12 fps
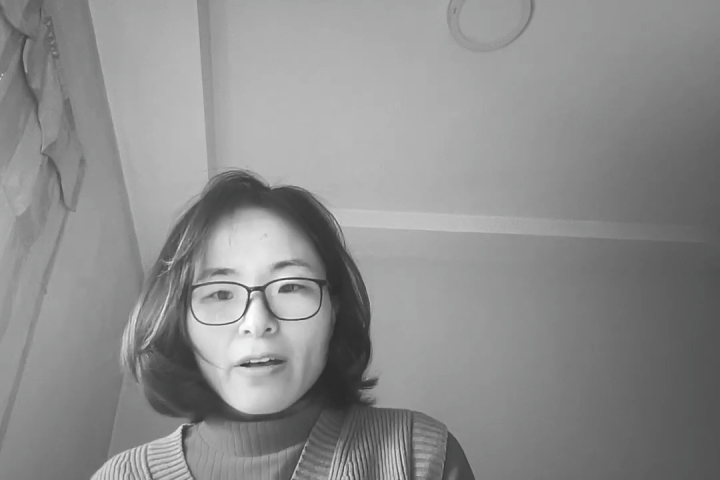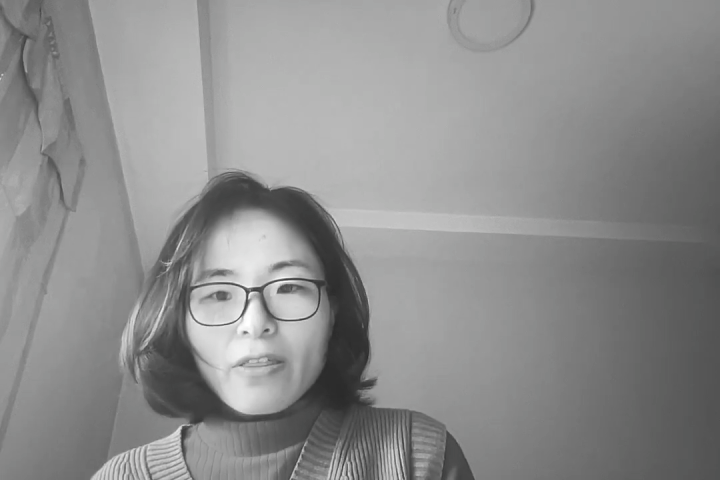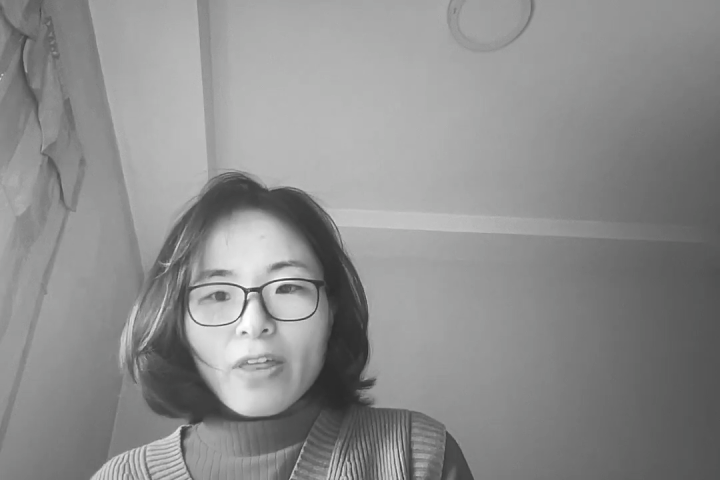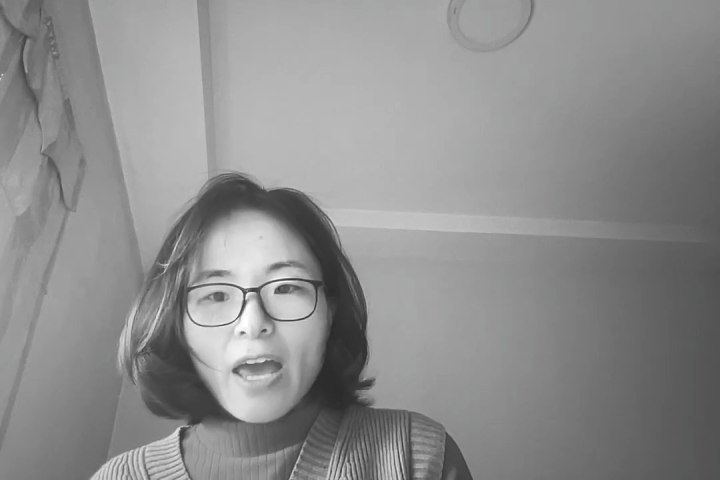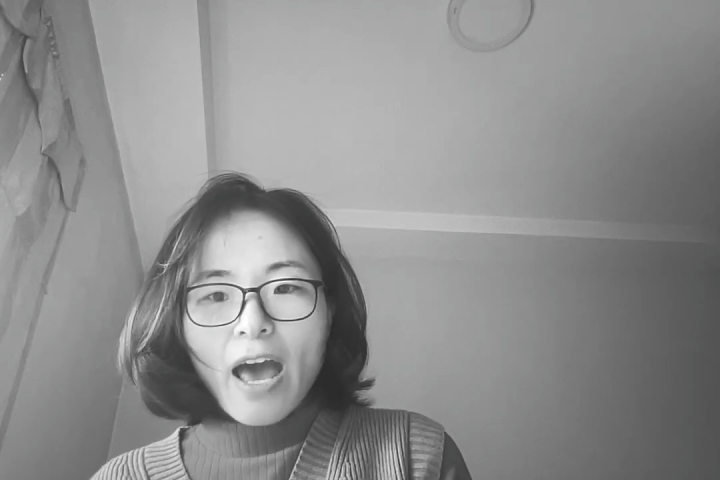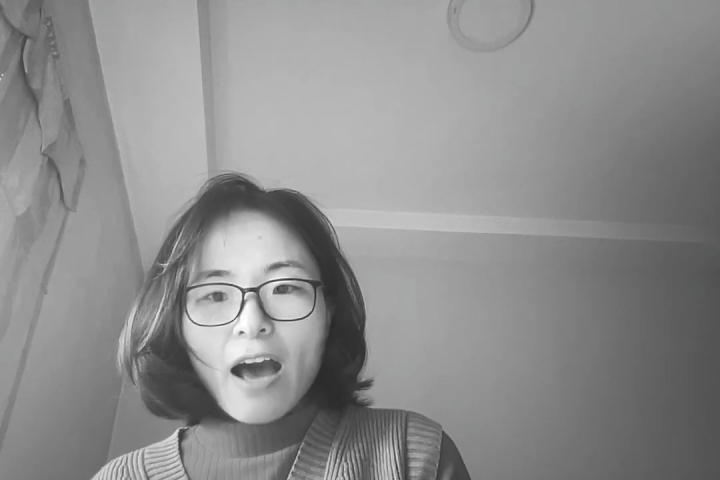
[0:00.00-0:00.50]

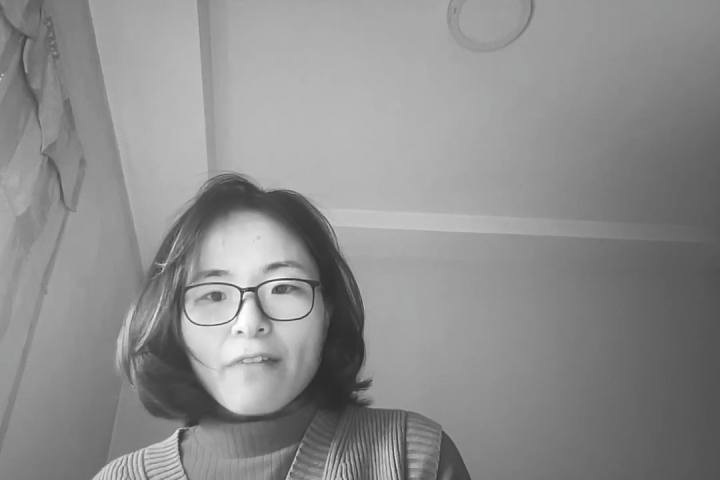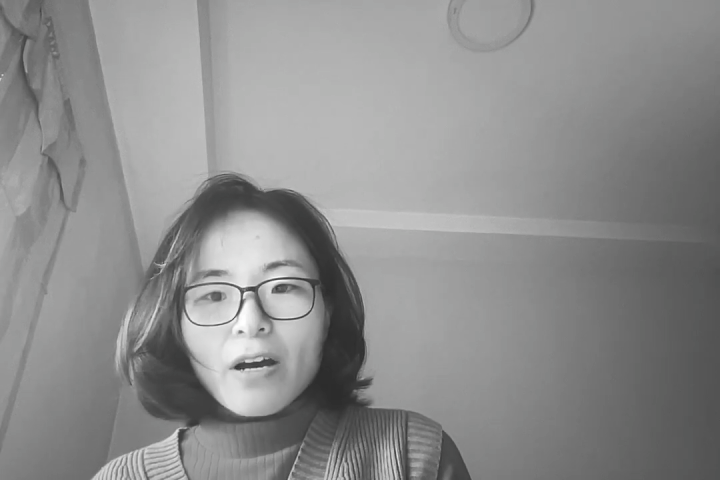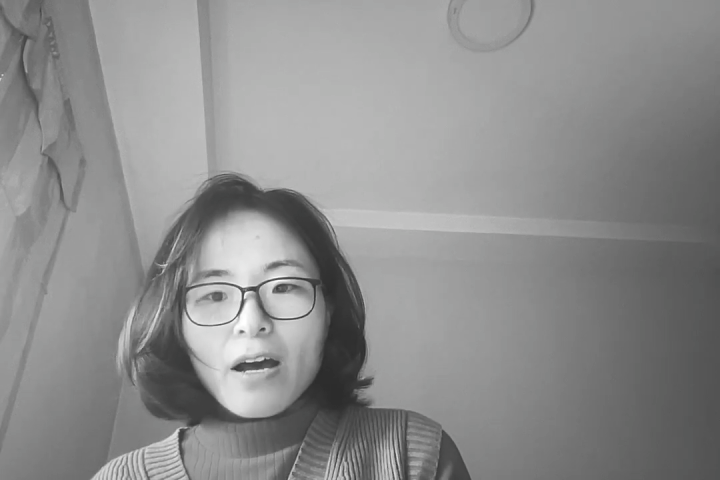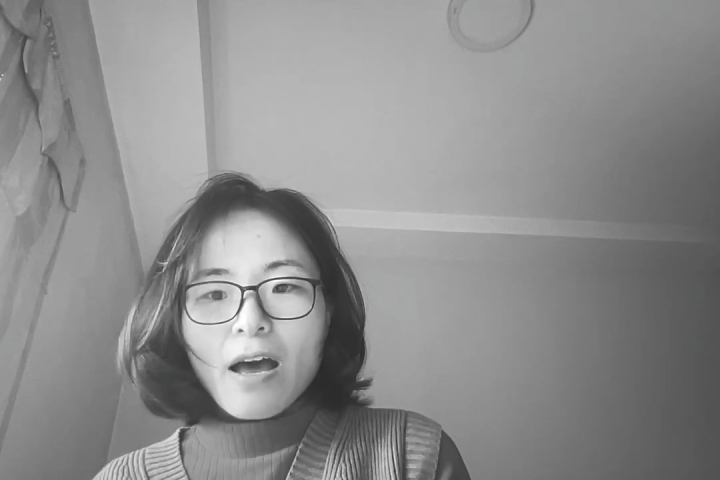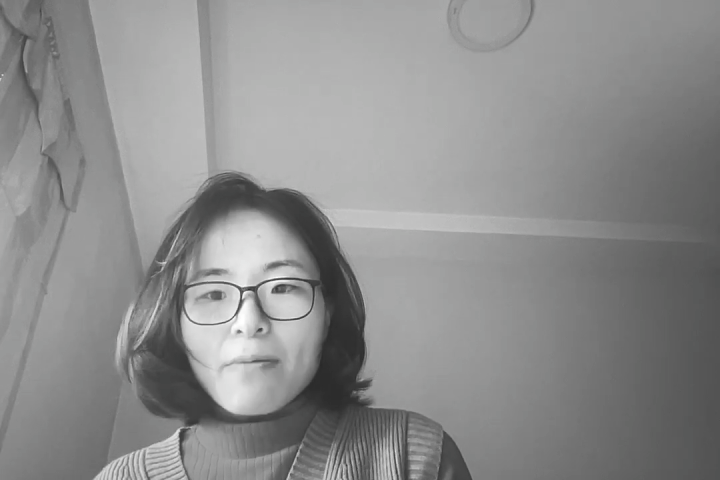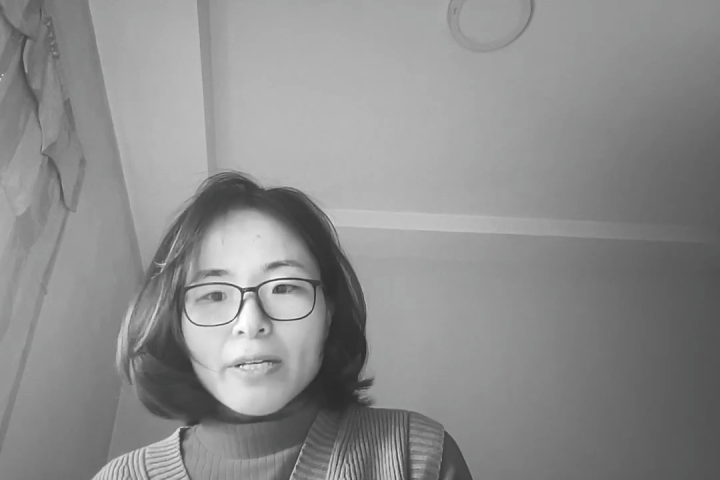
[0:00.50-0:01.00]
they have a
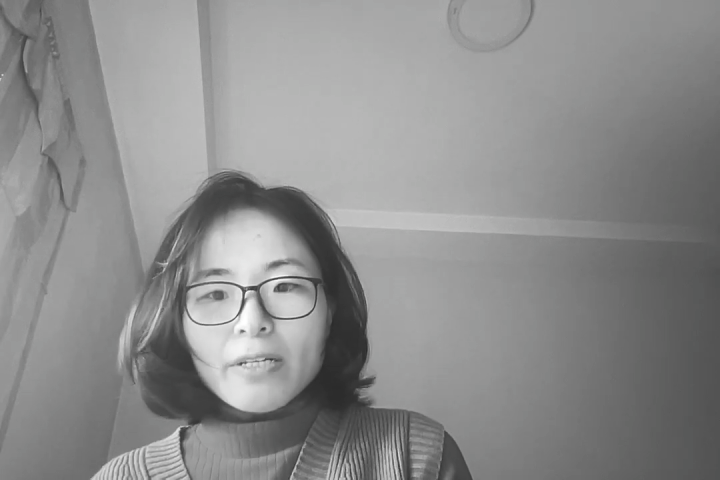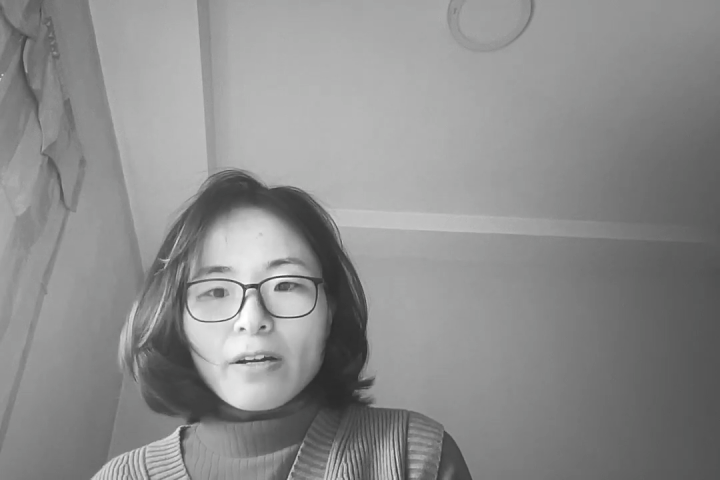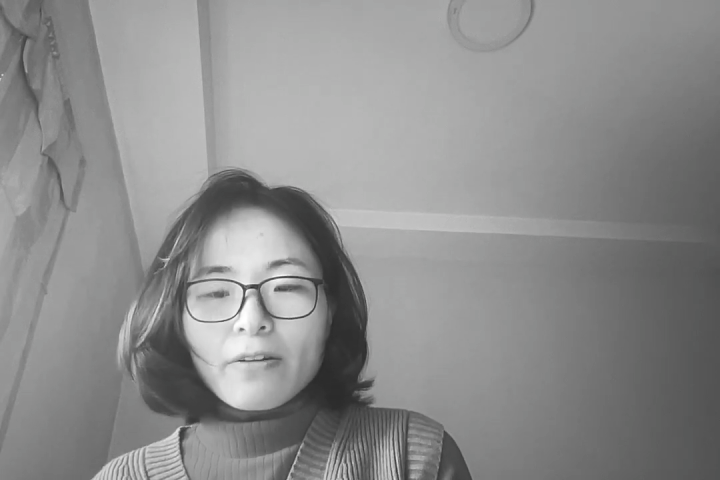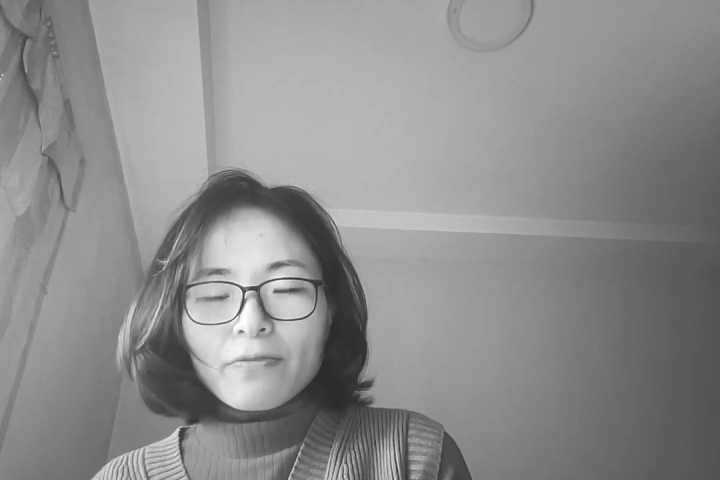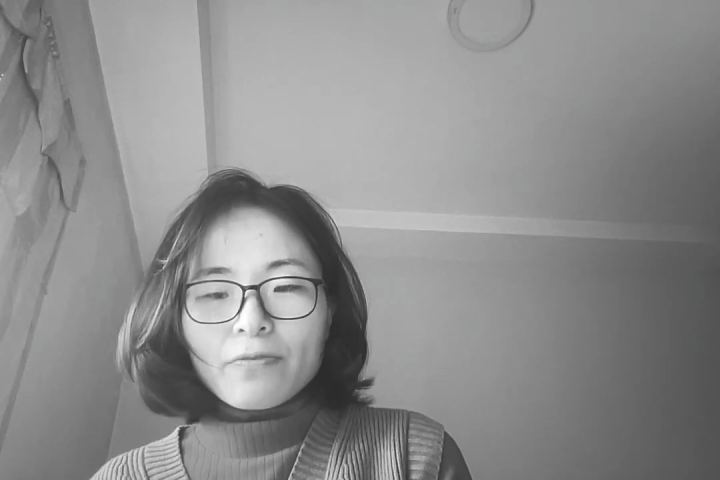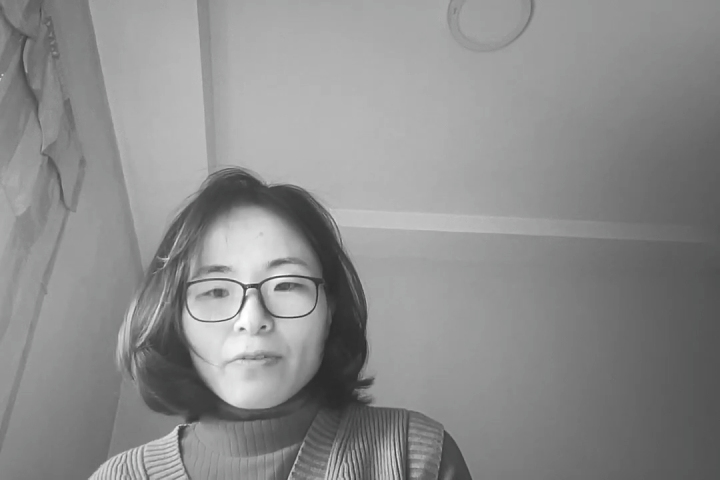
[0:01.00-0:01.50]
habit
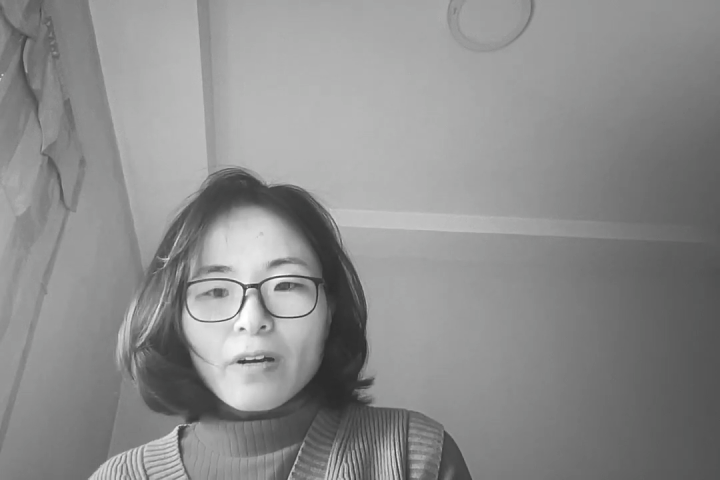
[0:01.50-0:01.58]
of